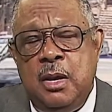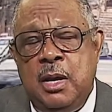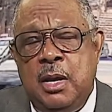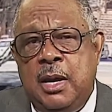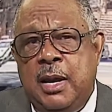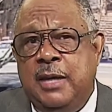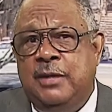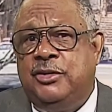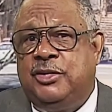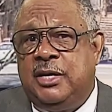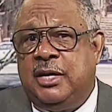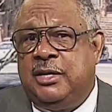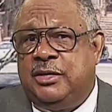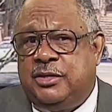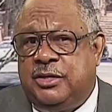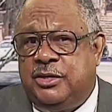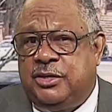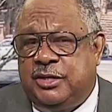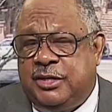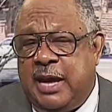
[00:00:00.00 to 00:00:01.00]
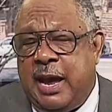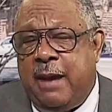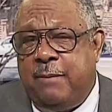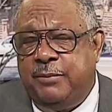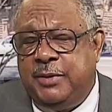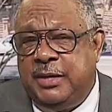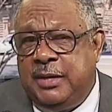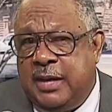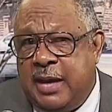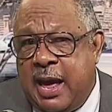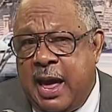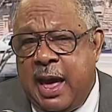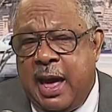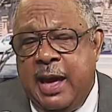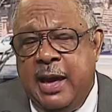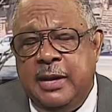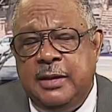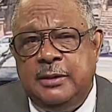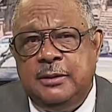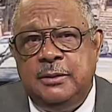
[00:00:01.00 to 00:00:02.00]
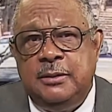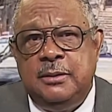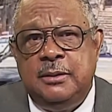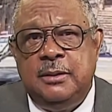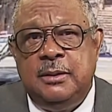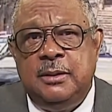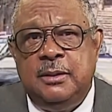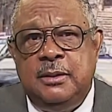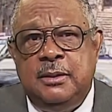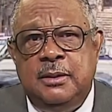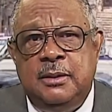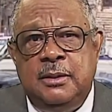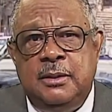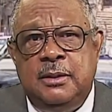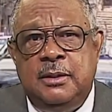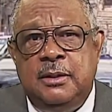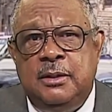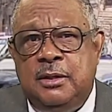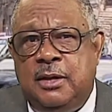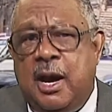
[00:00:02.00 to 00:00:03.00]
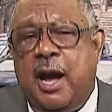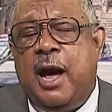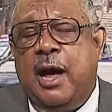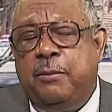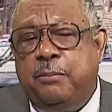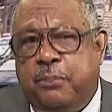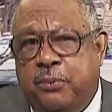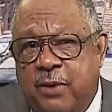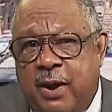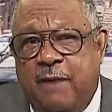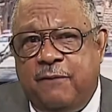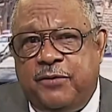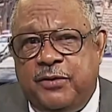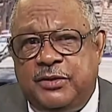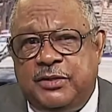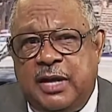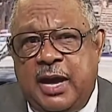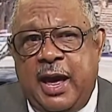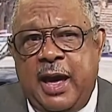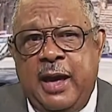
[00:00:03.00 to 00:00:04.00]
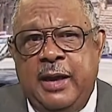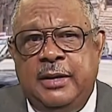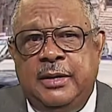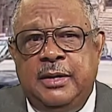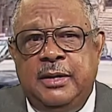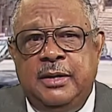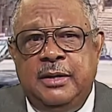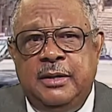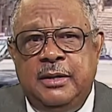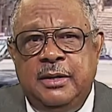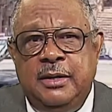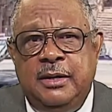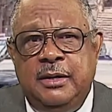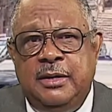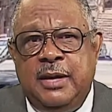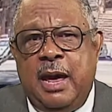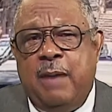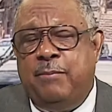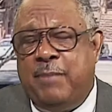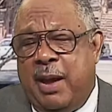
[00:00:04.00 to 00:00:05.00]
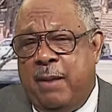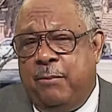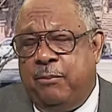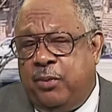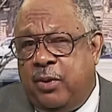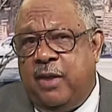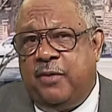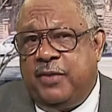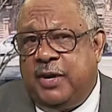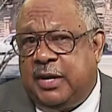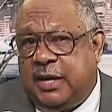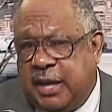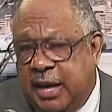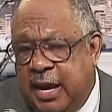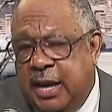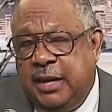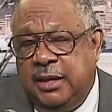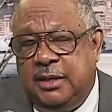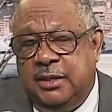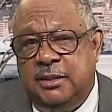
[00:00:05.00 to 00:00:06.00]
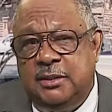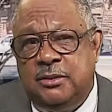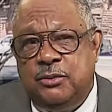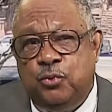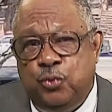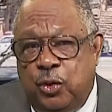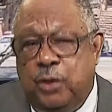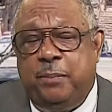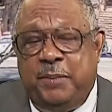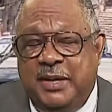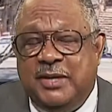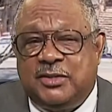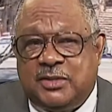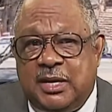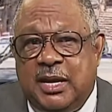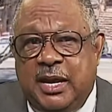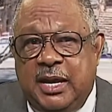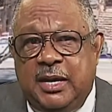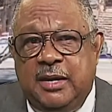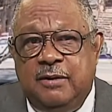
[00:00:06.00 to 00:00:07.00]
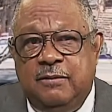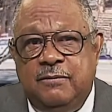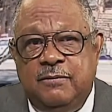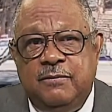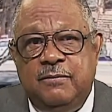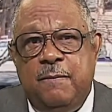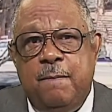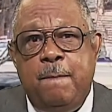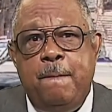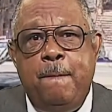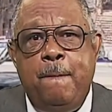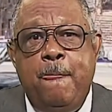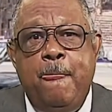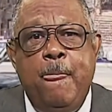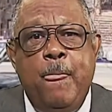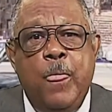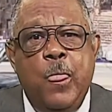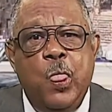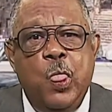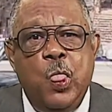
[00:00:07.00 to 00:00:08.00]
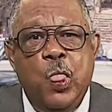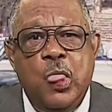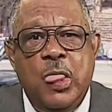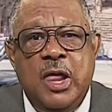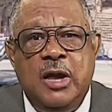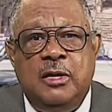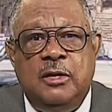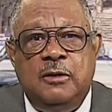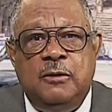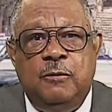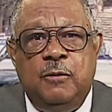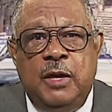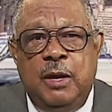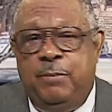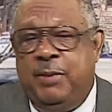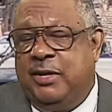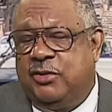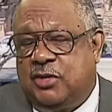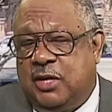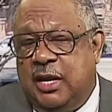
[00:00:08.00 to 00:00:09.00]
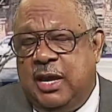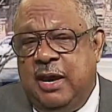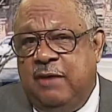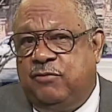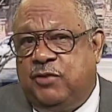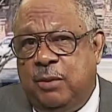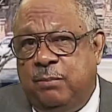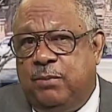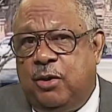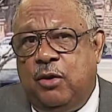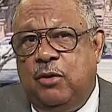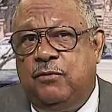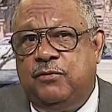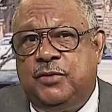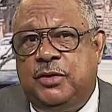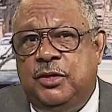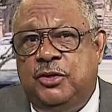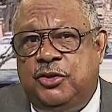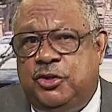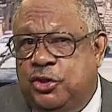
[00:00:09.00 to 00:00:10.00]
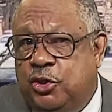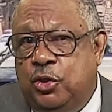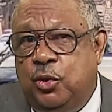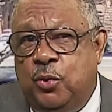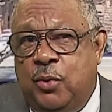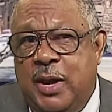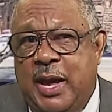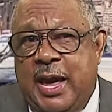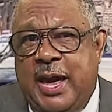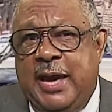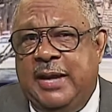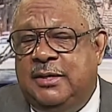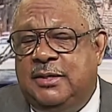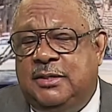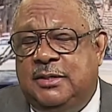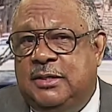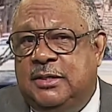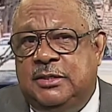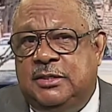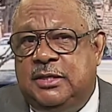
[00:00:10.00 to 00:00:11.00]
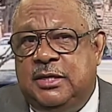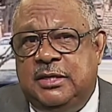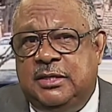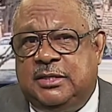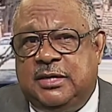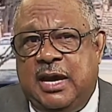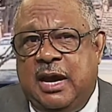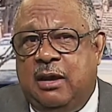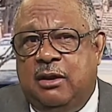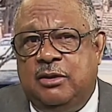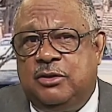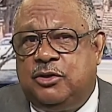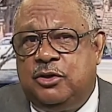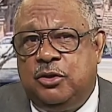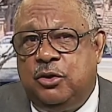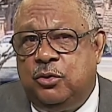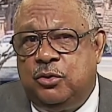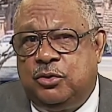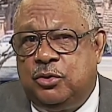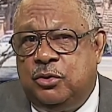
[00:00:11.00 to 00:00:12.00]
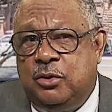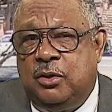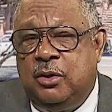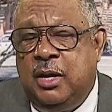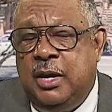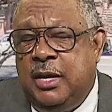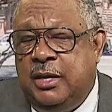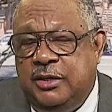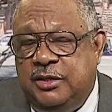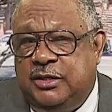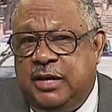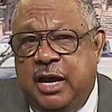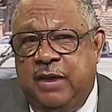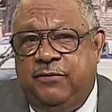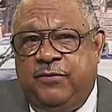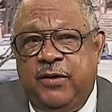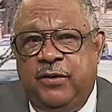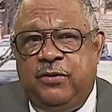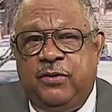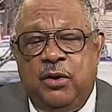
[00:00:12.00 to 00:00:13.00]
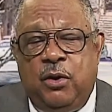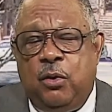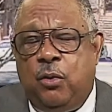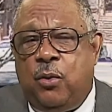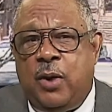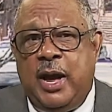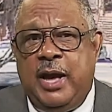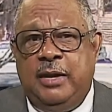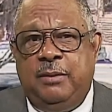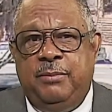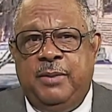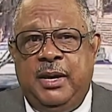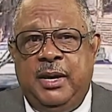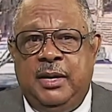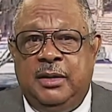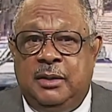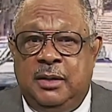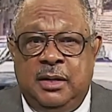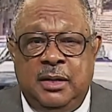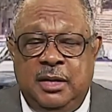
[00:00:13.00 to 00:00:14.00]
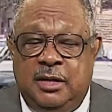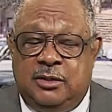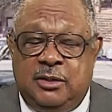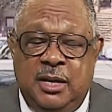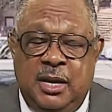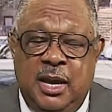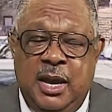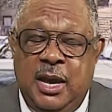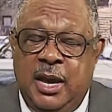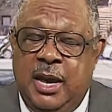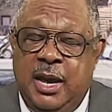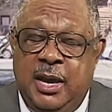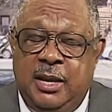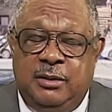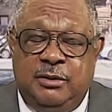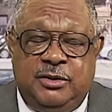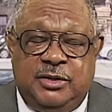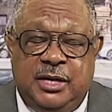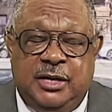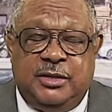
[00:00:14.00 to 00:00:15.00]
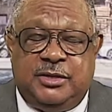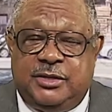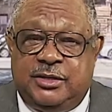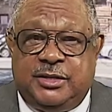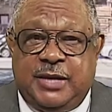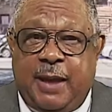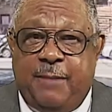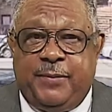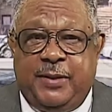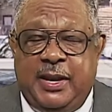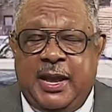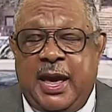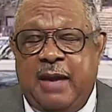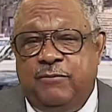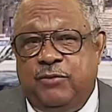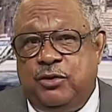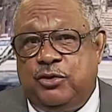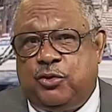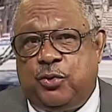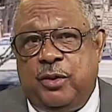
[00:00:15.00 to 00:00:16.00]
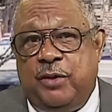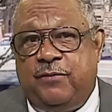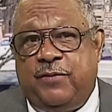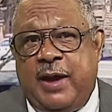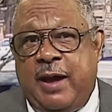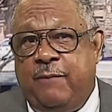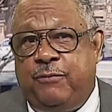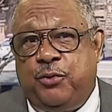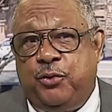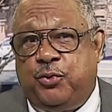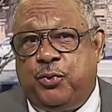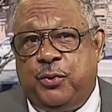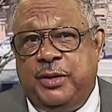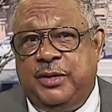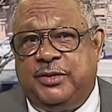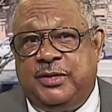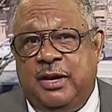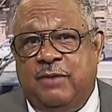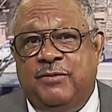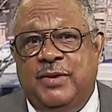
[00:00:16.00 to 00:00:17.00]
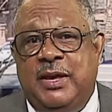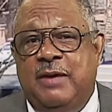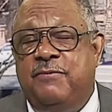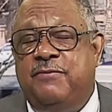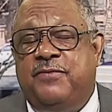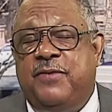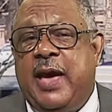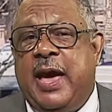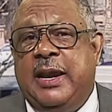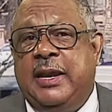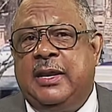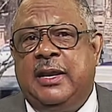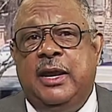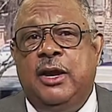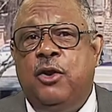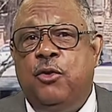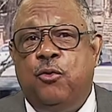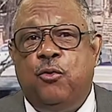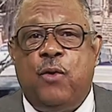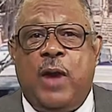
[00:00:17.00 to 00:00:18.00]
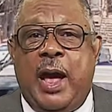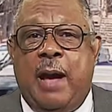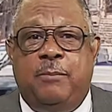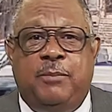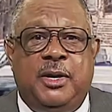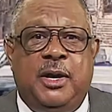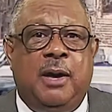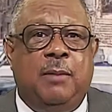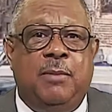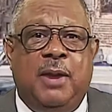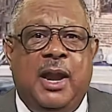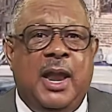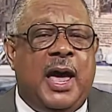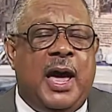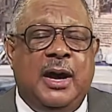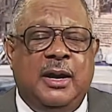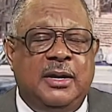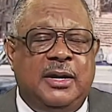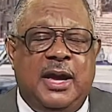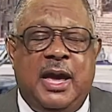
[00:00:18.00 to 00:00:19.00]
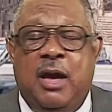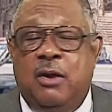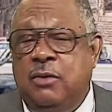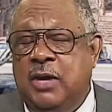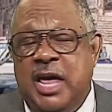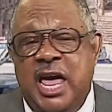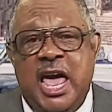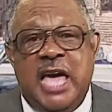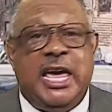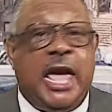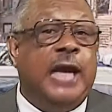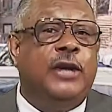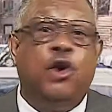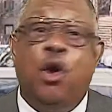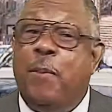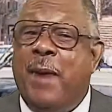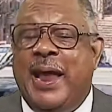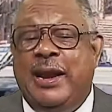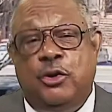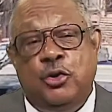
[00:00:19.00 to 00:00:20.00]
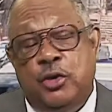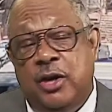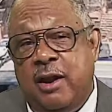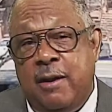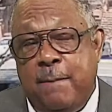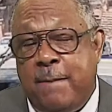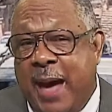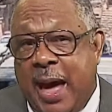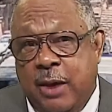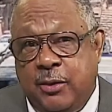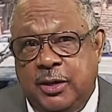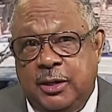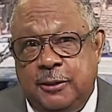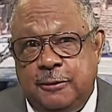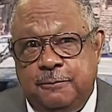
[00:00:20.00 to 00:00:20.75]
in Genesis chapter 9, God prophesied that my brother Canaan would be a slave. He'd be a slave to both the Jew and to the Gentile, or to the, to the Japheth, a white man. It's, in Genesis chapter 9, verse 25 through 27, emphatically wrapped up, locked down. Can't nobody do nothing about it.